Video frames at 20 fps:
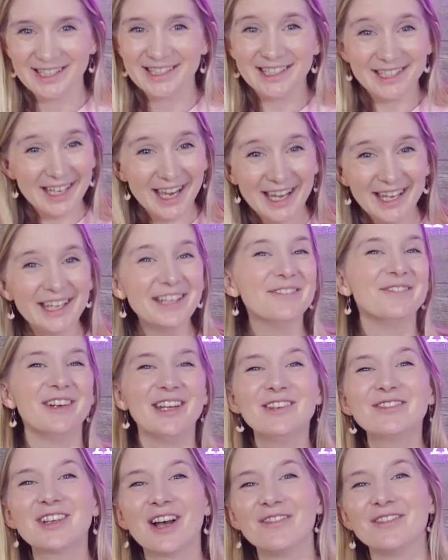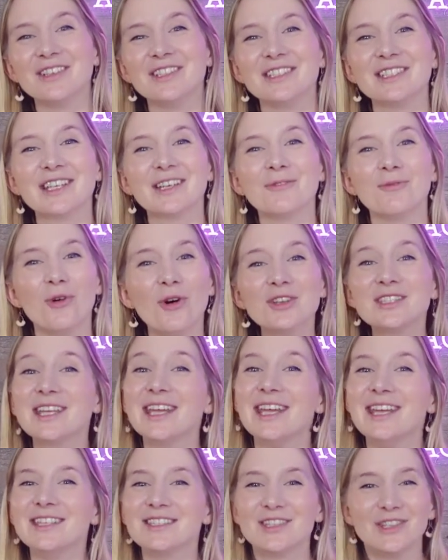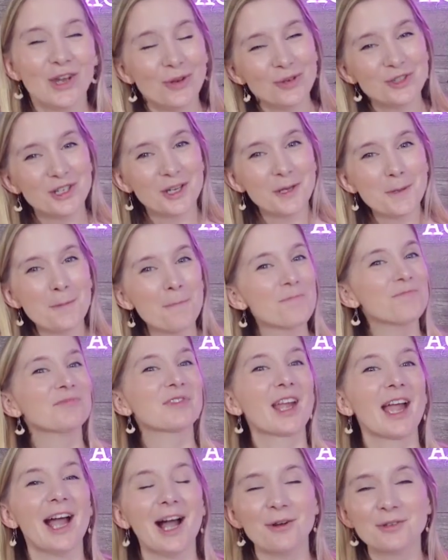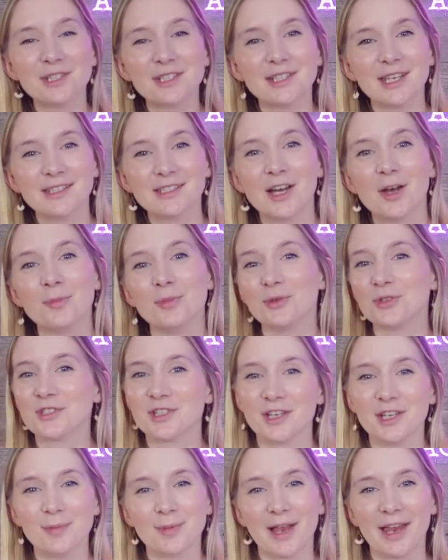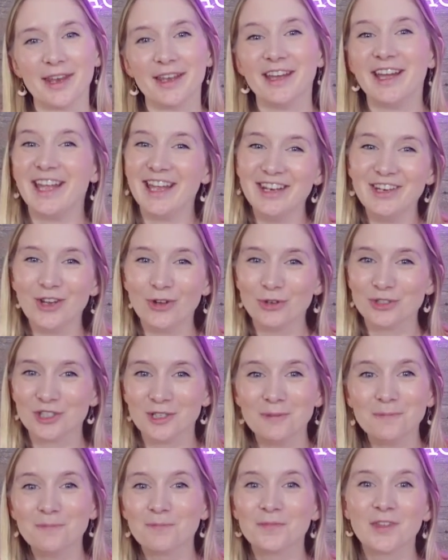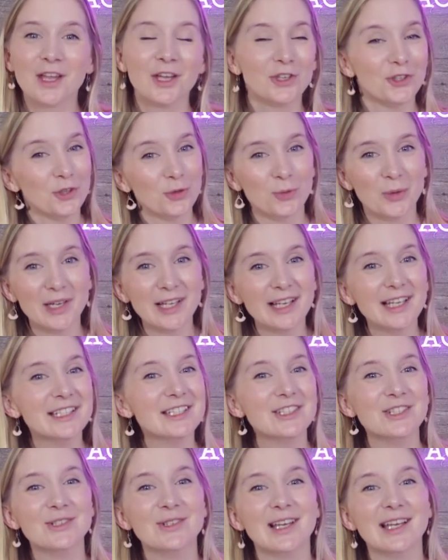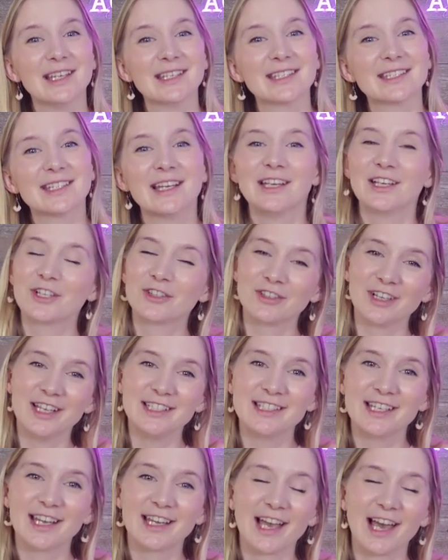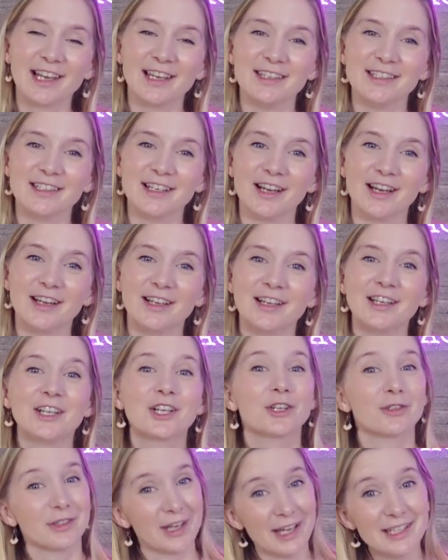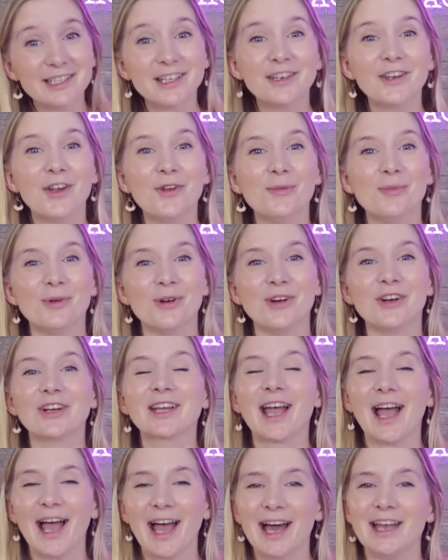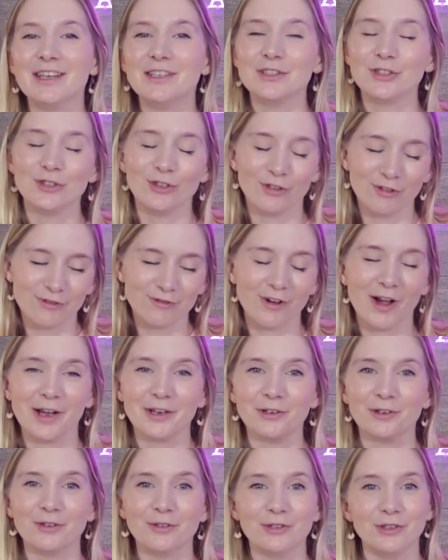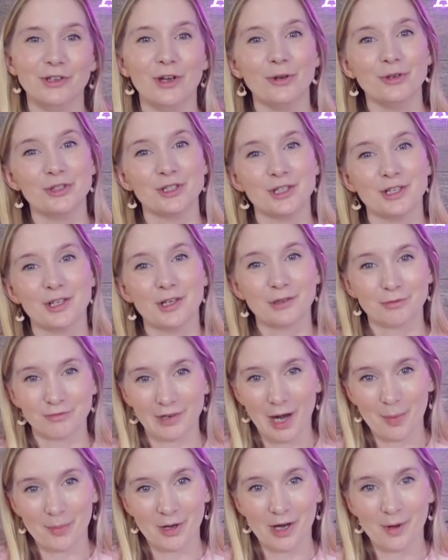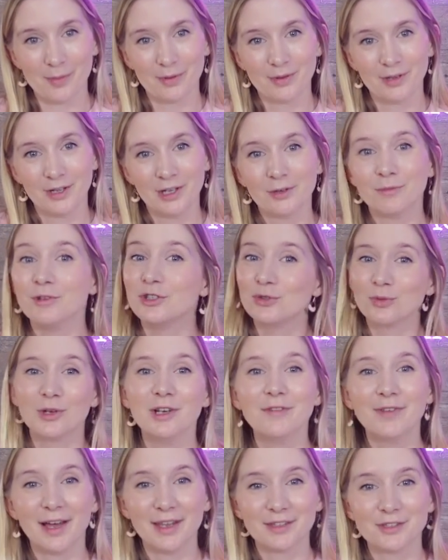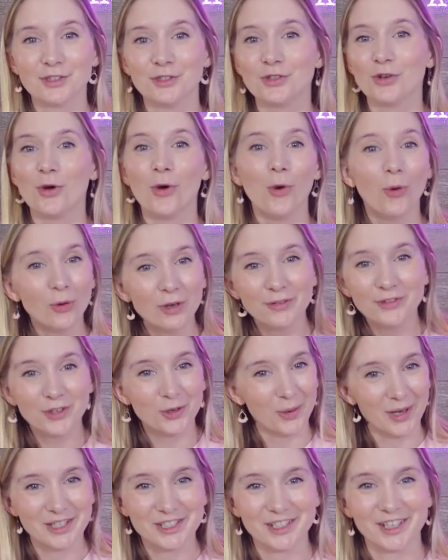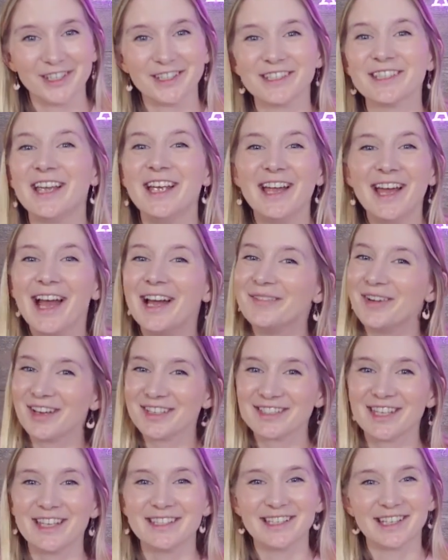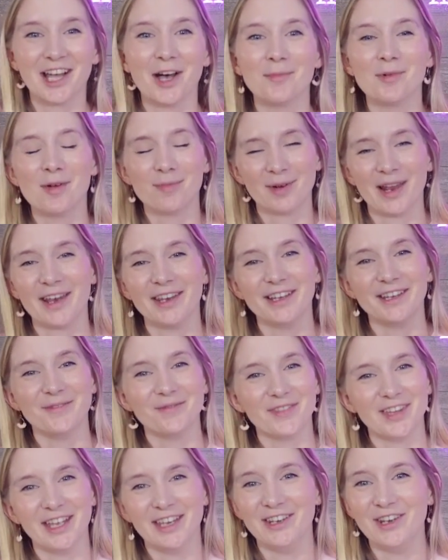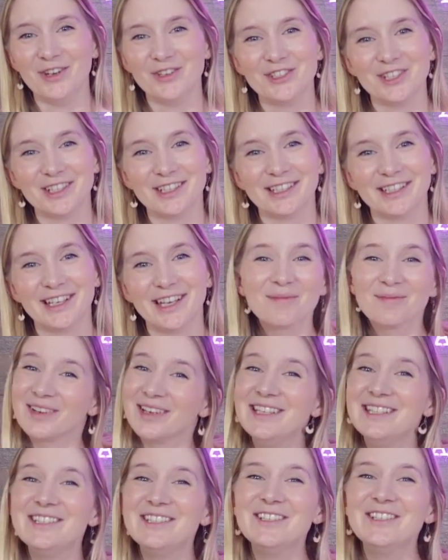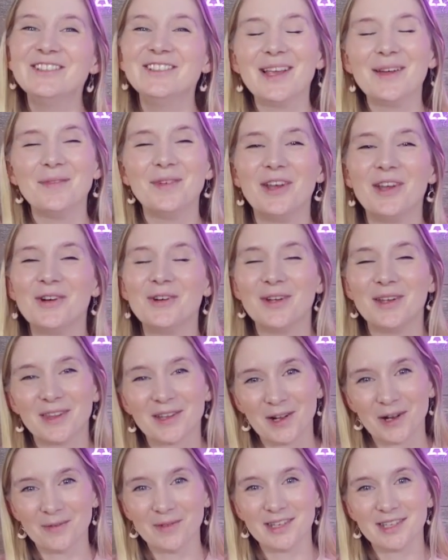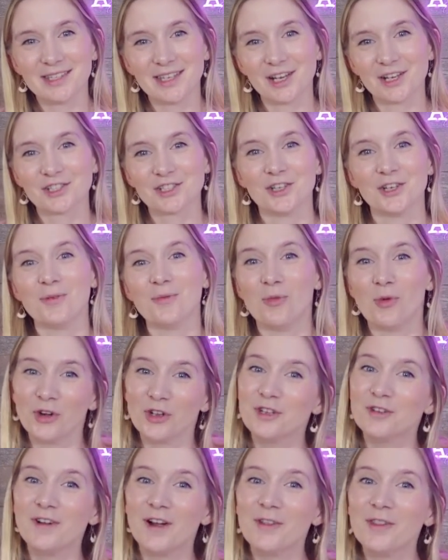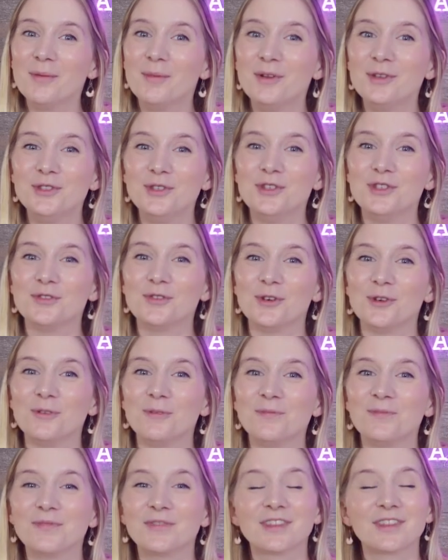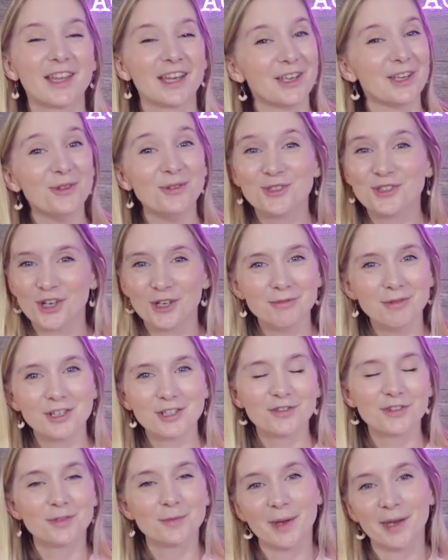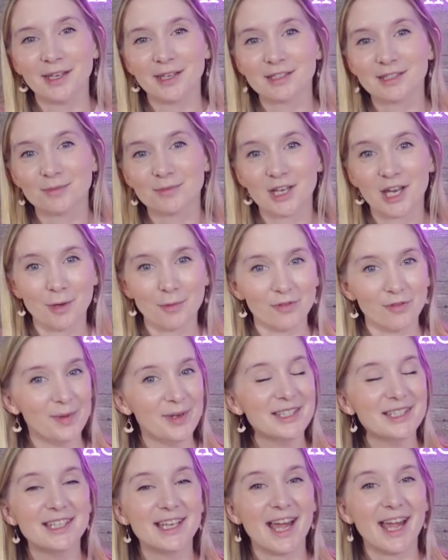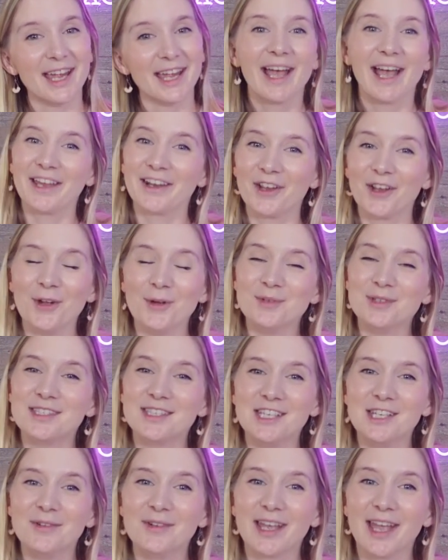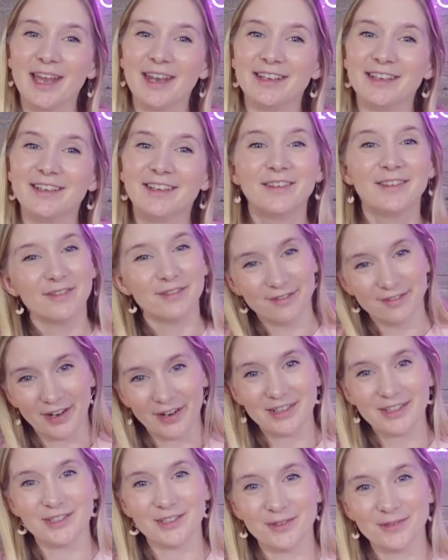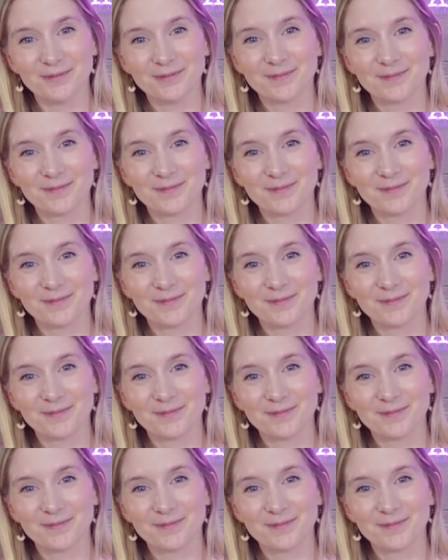Today, we have covered what is Notion, how to set up your study planner in Notion, your weekly to-do list, creating a calendar, creating a notebook, and your final Notion wrap-up, which will have answered all of your questions about setting up a planner in Notion. Please do let me know in the comments section what you found the most useful. Thank you so much for spending some time with me today, and I hope to see you again very soon.